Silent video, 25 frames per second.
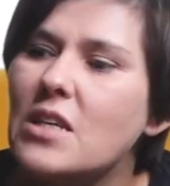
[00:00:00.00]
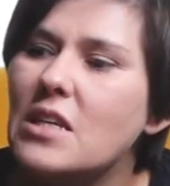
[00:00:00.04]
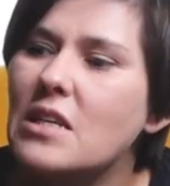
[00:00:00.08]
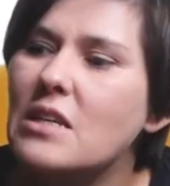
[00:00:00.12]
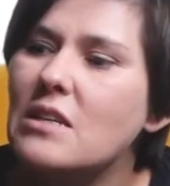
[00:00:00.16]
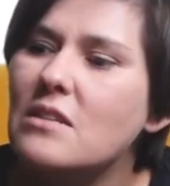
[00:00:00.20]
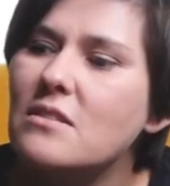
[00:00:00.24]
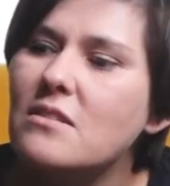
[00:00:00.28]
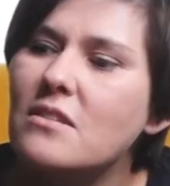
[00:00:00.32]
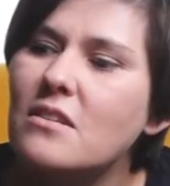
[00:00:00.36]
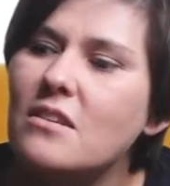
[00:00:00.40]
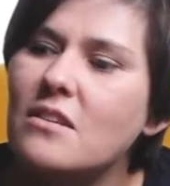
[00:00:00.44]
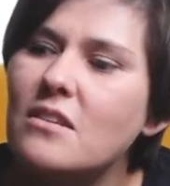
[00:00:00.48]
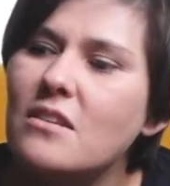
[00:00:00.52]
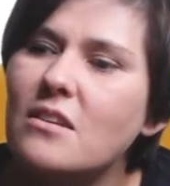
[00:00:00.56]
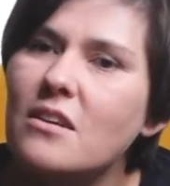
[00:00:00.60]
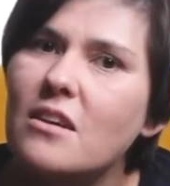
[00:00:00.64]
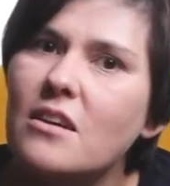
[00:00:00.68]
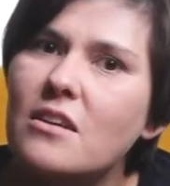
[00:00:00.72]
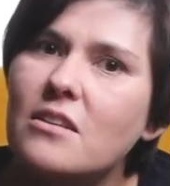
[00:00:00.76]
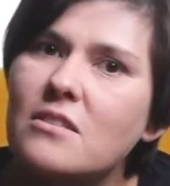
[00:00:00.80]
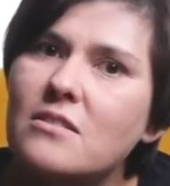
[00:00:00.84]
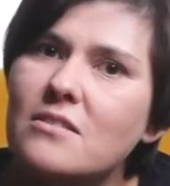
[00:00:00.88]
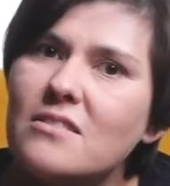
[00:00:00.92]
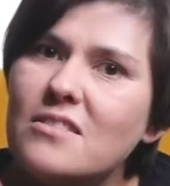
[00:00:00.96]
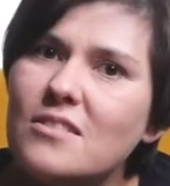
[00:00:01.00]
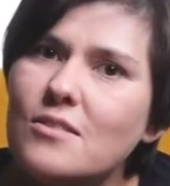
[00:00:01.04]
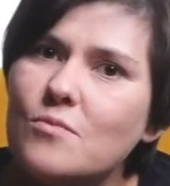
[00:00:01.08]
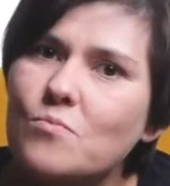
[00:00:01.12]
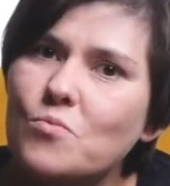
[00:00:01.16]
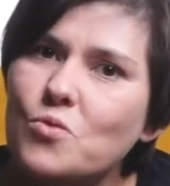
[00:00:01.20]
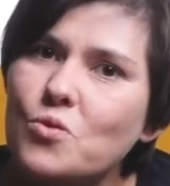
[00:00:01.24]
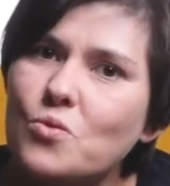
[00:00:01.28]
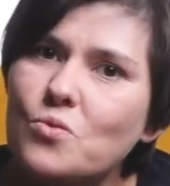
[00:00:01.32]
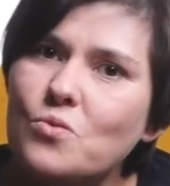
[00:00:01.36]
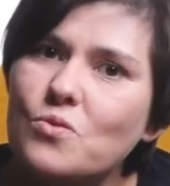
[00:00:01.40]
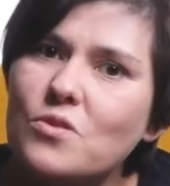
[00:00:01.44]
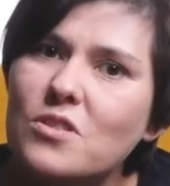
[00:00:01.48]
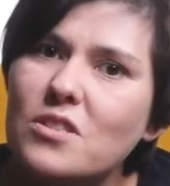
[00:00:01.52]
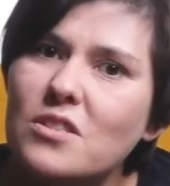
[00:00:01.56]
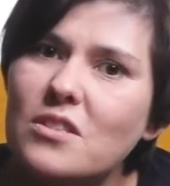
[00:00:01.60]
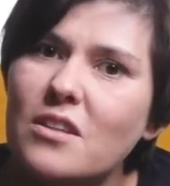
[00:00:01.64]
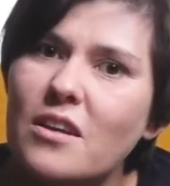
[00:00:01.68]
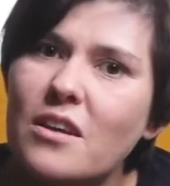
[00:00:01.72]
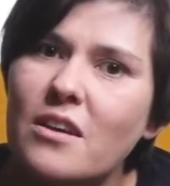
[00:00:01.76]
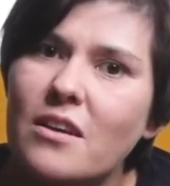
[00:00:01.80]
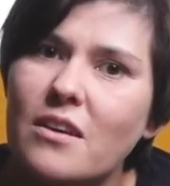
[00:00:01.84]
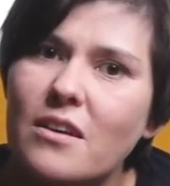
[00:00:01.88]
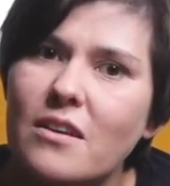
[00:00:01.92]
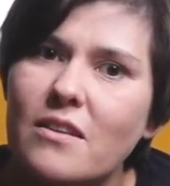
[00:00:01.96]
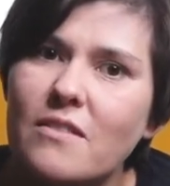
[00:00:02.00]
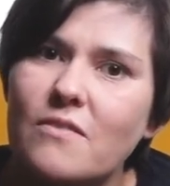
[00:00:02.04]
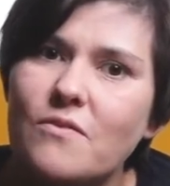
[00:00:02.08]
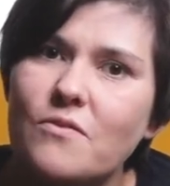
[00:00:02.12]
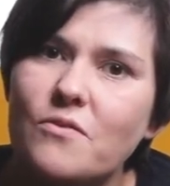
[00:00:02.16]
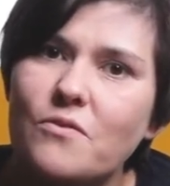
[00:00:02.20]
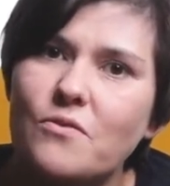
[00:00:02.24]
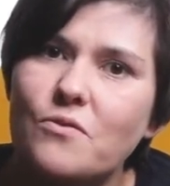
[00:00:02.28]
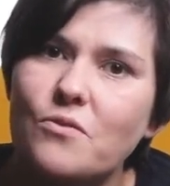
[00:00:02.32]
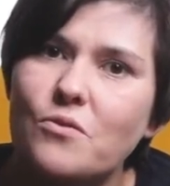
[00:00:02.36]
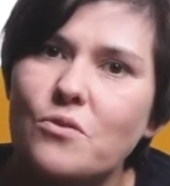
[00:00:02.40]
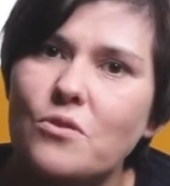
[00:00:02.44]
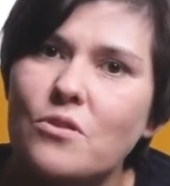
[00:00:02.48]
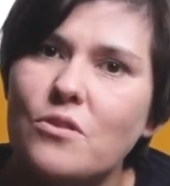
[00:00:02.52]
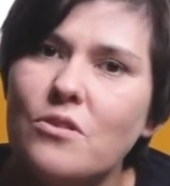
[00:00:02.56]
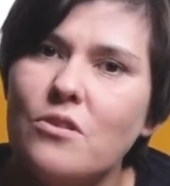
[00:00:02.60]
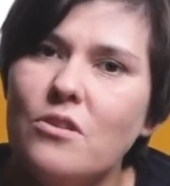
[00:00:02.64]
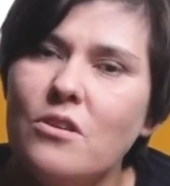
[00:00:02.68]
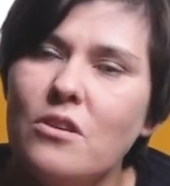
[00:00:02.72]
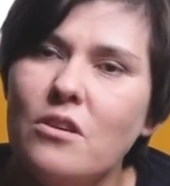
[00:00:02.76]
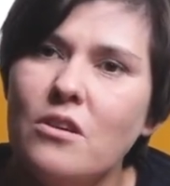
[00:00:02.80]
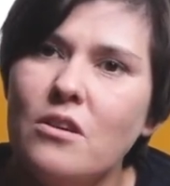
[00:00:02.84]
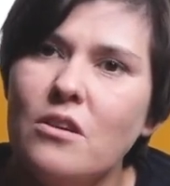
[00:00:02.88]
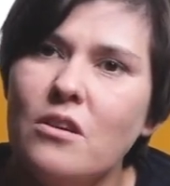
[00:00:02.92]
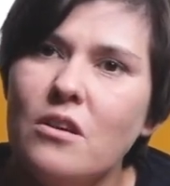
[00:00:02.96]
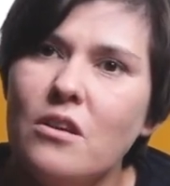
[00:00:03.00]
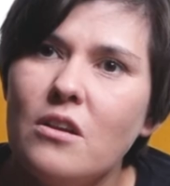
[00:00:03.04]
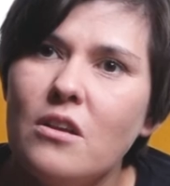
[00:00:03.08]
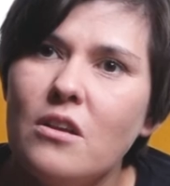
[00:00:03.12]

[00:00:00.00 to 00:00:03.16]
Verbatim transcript: easy and smooth and for